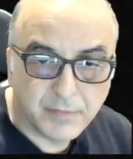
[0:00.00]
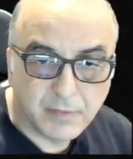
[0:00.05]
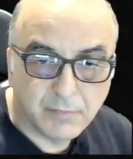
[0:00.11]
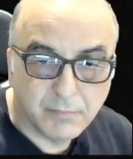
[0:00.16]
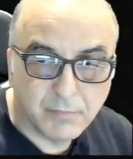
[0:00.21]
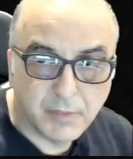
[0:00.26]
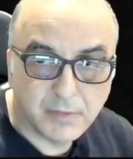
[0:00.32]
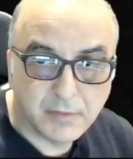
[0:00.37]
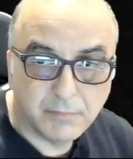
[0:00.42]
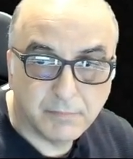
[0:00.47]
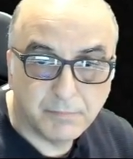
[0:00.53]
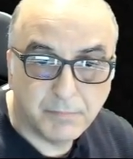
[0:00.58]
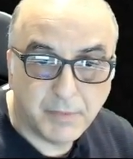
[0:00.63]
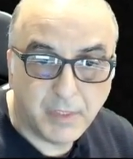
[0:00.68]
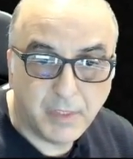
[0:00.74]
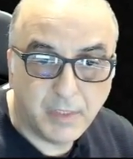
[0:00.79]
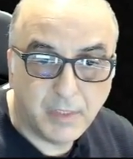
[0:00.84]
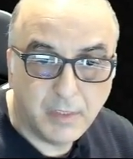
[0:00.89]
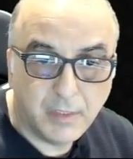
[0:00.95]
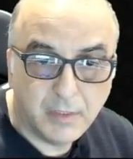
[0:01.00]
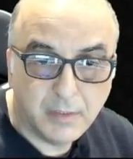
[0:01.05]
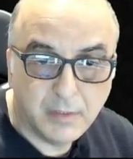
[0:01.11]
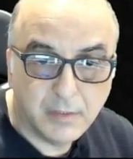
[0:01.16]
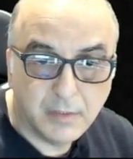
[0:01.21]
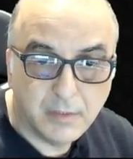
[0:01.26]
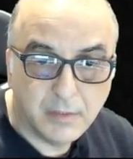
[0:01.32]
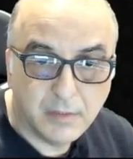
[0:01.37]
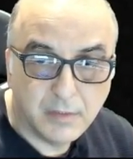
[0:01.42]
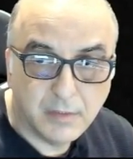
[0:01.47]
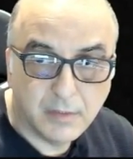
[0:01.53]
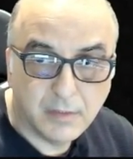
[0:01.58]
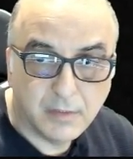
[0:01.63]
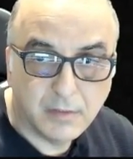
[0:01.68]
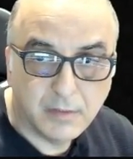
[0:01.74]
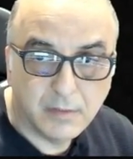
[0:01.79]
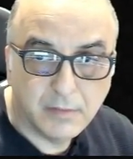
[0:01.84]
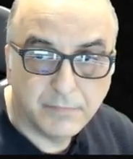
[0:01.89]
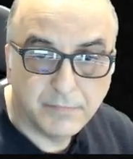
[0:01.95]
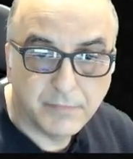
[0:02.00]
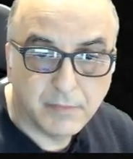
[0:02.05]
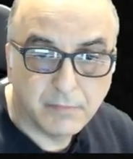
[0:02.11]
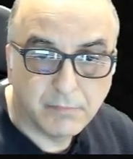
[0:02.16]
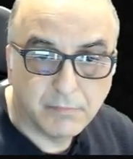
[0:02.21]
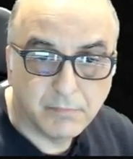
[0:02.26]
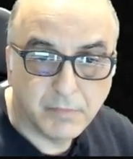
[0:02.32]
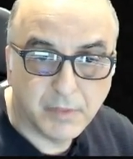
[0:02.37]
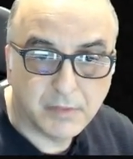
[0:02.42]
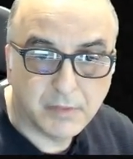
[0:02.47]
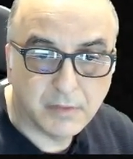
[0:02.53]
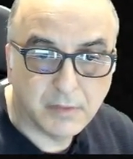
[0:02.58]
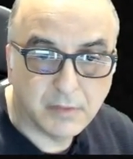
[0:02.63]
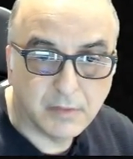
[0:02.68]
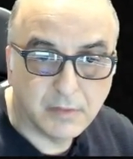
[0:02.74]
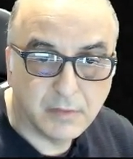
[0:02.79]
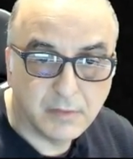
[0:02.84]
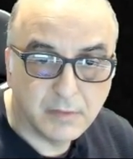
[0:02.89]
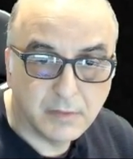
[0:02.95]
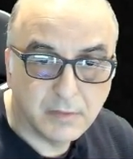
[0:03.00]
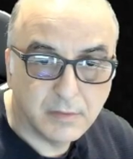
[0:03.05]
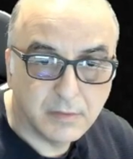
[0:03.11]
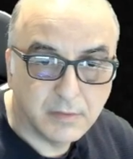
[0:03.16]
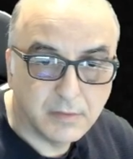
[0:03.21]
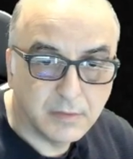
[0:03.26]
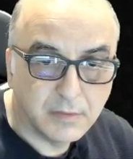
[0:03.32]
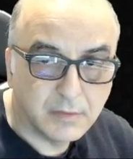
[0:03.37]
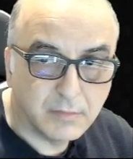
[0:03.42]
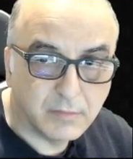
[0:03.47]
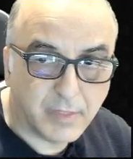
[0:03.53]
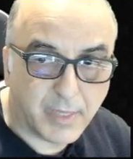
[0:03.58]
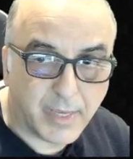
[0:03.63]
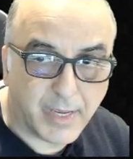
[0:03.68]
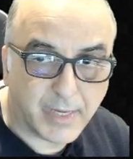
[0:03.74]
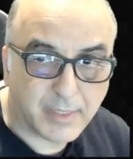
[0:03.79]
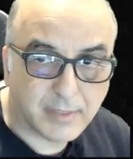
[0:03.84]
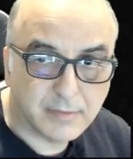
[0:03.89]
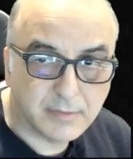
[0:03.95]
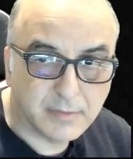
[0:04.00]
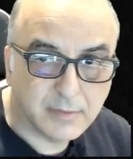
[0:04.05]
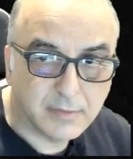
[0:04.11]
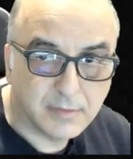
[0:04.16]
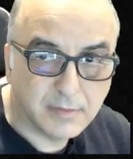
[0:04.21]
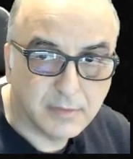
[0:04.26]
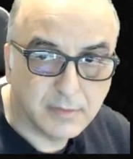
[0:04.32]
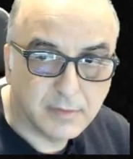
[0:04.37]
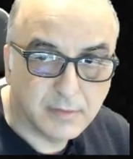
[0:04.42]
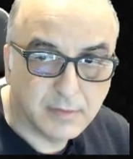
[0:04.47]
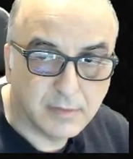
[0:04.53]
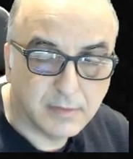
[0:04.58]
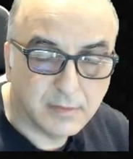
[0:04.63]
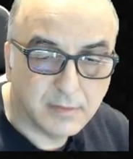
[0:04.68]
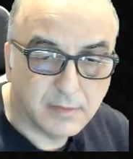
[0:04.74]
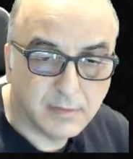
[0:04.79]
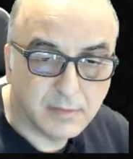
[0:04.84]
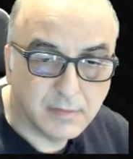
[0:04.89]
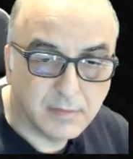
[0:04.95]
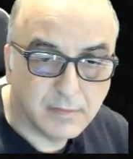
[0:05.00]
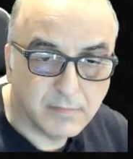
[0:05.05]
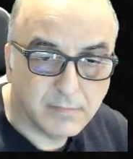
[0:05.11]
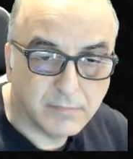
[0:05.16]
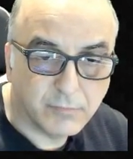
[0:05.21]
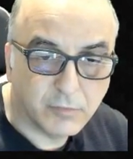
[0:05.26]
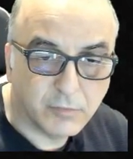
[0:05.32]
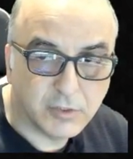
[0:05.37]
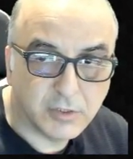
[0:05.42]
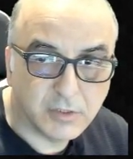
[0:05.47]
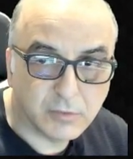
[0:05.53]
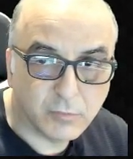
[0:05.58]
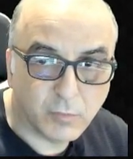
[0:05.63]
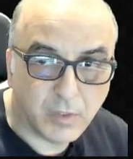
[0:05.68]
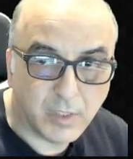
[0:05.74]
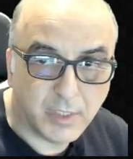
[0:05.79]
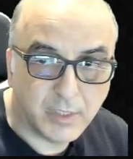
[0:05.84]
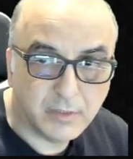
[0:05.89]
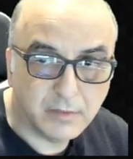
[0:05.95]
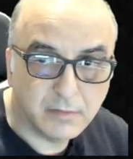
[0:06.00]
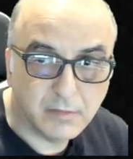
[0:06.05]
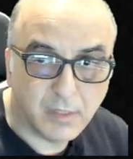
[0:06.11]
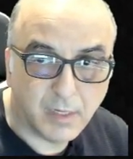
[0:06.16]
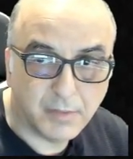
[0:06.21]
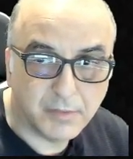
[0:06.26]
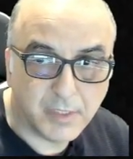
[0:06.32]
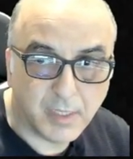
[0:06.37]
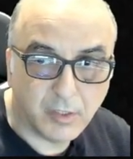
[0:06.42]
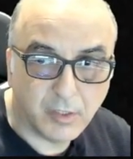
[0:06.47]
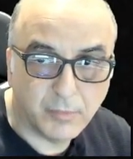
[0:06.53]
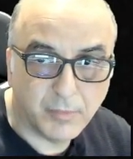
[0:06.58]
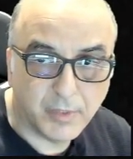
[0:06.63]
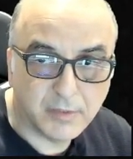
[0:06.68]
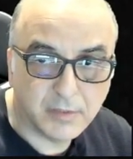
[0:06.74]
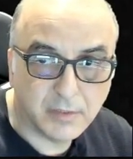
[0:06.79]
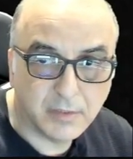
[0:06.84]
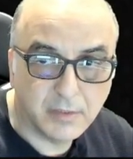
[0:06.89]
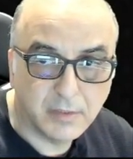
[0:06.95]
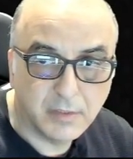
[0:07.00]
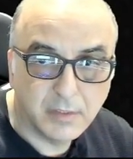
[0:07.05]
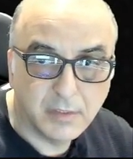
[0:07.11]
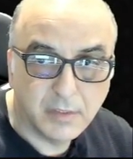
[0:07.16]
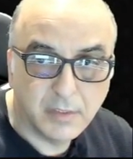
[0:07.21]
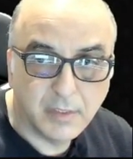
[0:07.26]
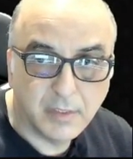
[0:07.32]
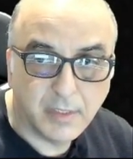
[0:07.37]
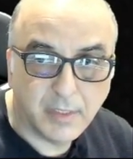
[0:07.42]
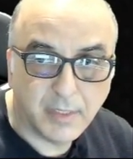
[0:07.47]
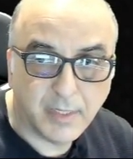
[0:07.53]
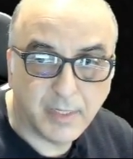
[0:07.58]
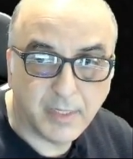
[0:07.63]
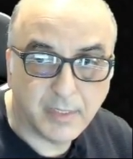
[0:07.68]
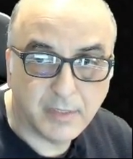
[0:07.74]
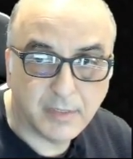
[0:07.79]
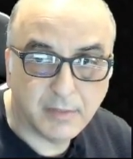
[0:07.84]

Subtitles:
button B, button X is white, yellow button, and the